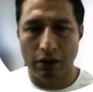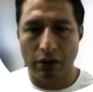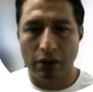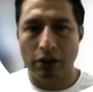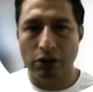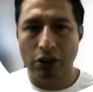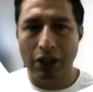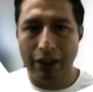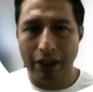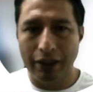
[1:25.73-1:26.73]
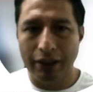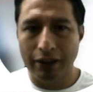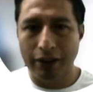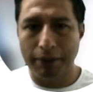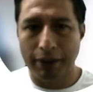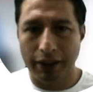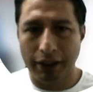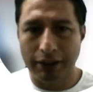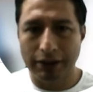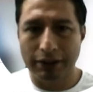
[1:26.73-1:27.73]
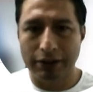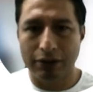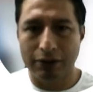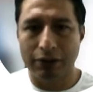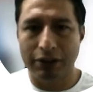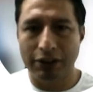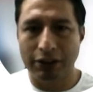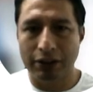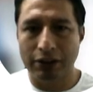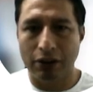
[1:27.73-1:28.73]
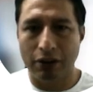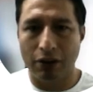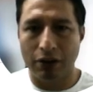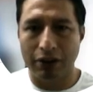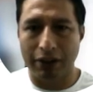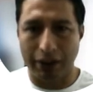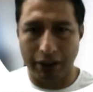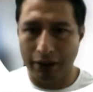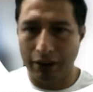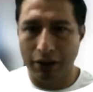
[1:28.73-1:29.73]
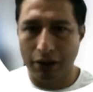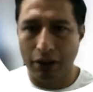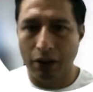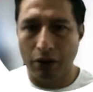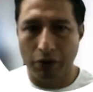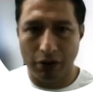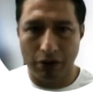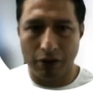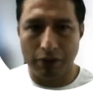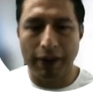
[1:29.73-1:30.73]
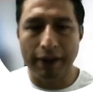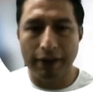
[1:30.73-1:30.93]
Solar energy varies through the years or days. We all know that.